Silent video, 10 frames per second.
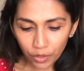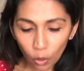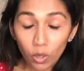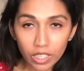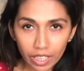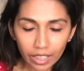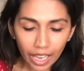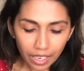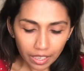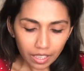older than
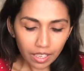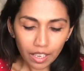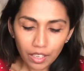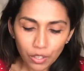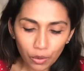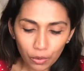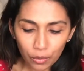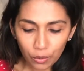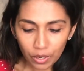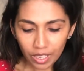that.
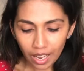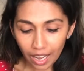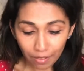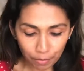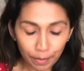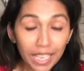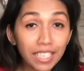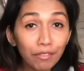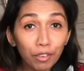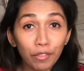So I have a
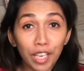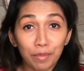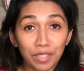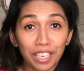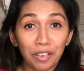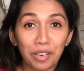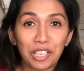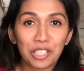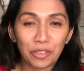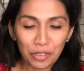basket full of items that I want
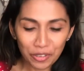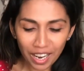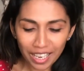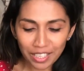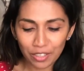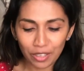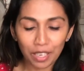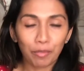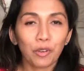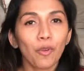to show you guys, so
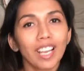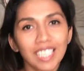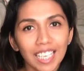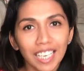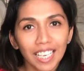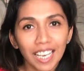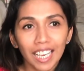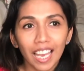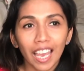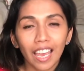keep on watching.
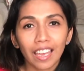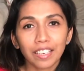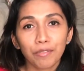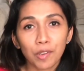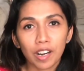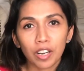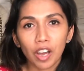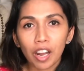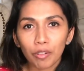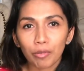And if you are
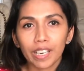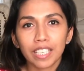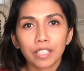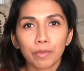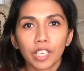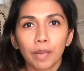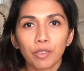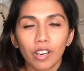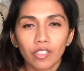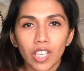not already subscribed
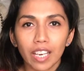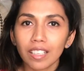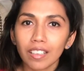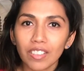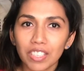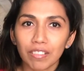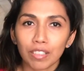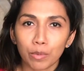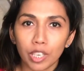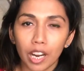to our channel, consider
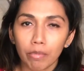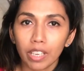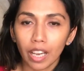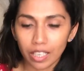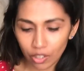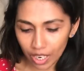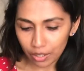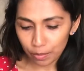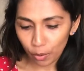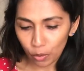subscribing. I try
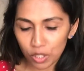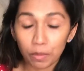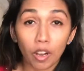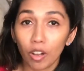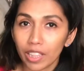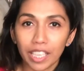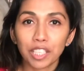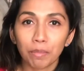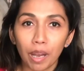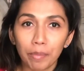to post all
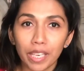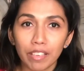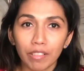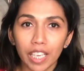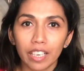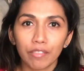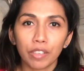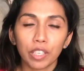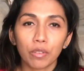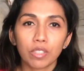things mommy related
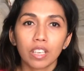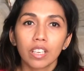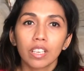videos